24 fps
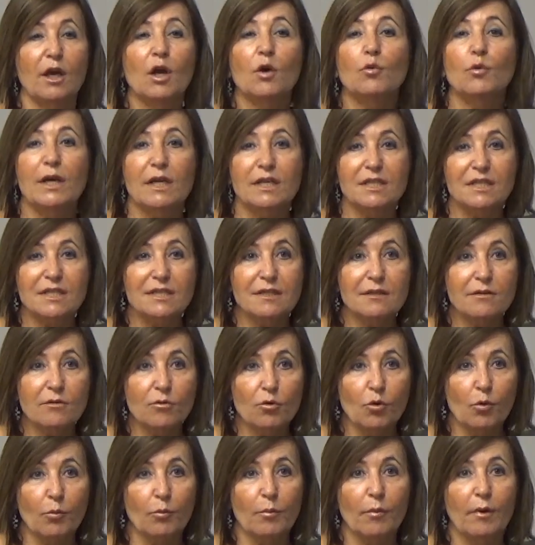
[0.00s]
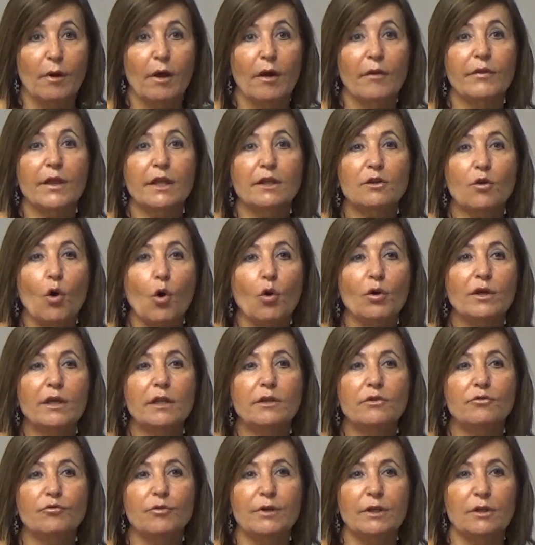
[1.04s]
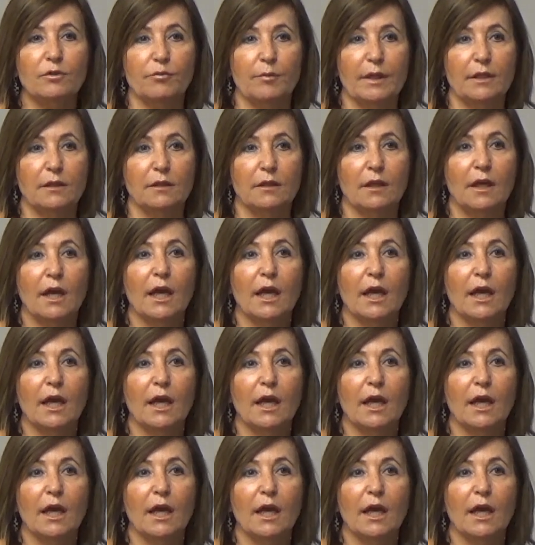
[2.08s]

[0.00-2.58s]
We assume that only treatment